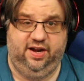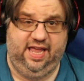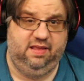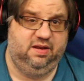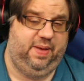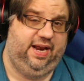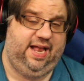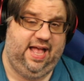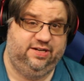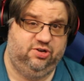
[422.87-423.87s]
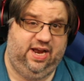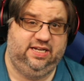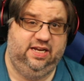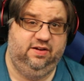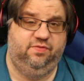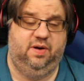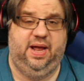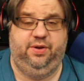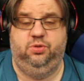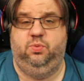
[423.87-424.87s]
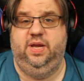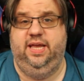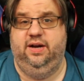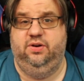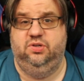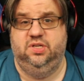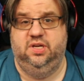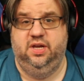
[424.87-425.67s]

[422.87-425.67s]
independent contracting for about 3 years